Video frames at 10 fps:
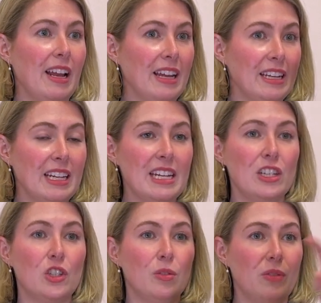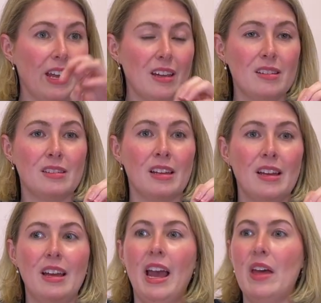in each phase
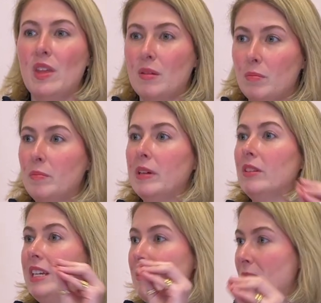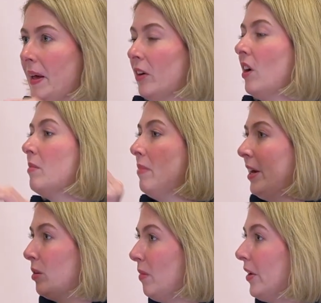and then building better and
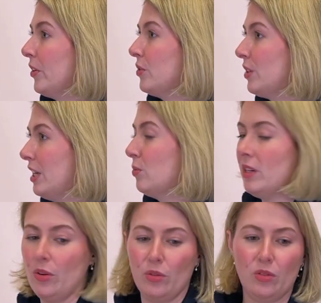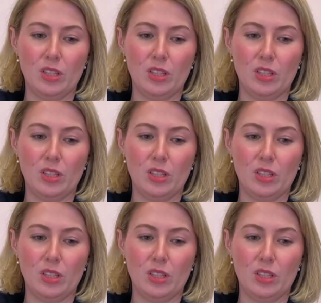better models as we go through this